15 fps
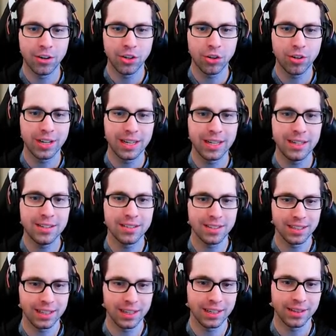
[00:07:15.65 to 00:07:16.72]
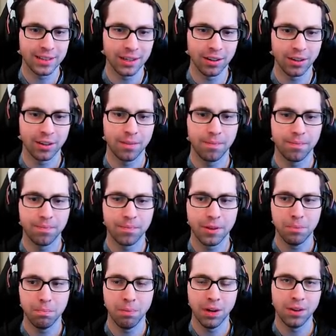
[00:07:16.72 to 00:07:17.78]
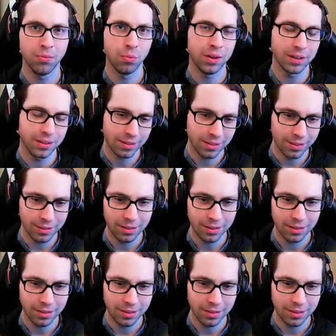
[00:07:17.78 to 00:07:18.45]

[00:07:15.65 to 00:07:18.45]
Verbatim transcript: You can easily get there. But with